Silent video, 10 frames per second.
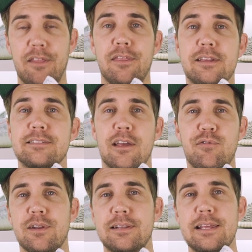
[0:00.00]
I think it
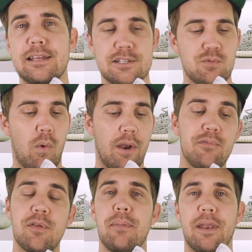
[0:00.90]
definitely is one
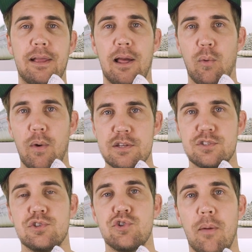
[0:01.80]
of the better colorways
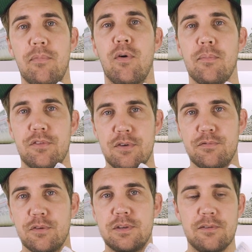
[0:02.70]
to drop from the
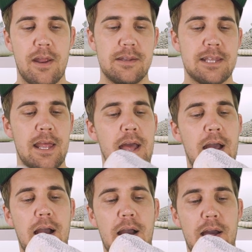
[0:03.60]
350 range,
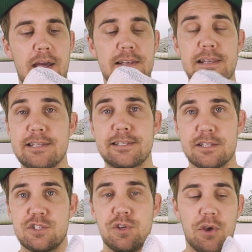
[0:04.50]
uh, at least
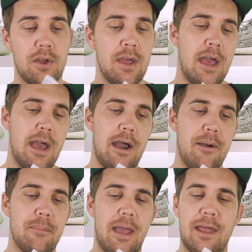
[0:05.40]
this year.
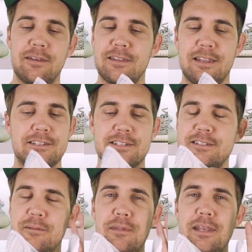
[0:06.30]
Um, and
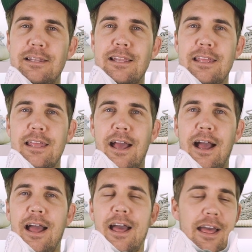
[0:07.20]
just immediately,
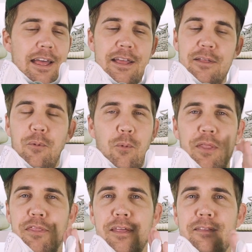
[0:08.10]

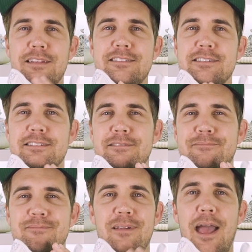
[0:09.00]
one thing that just
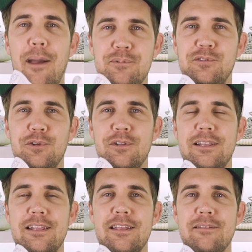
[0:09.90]

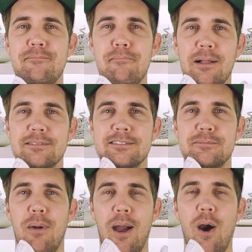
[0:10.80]
absolutely melts
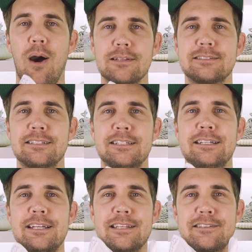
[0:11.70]
my heart
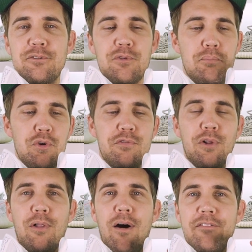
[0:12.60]
Aww. is the
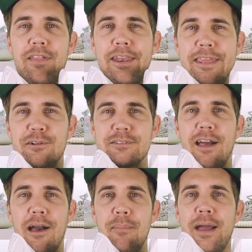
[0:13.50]
removal of that heel
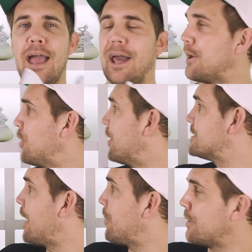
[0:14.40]
tab. And I know
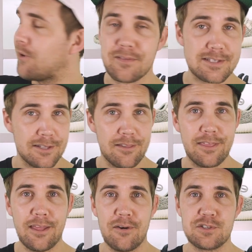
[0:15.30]
it's happened on the synth
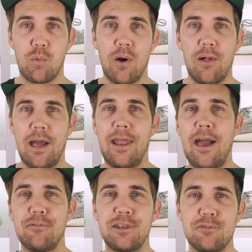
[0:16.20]
here as well, and I
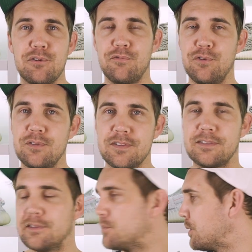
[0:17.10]
haven't even reviewed the
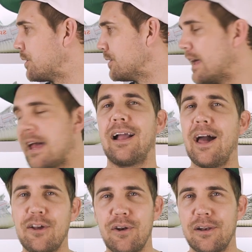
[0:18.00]
synths because I
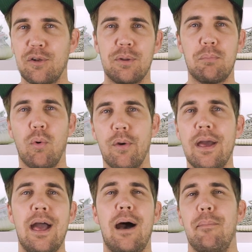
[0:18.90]
kind of got a little bit bored
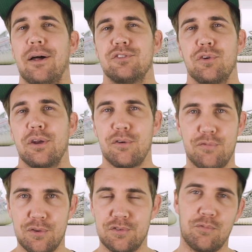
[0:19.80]
about doing
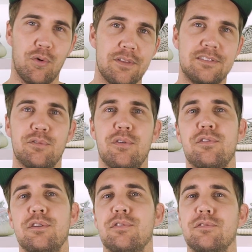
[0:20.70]
reviews of all these different
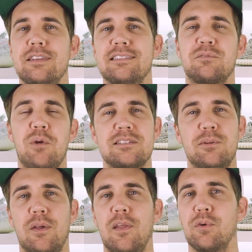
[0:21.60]
350s, especially
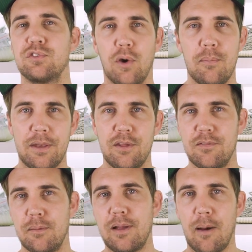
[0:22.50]
when there were so many of
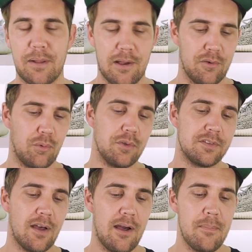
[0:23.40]
them coming out all the
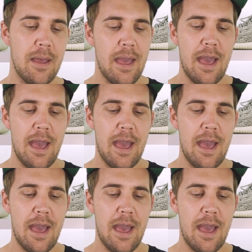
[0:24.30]
time.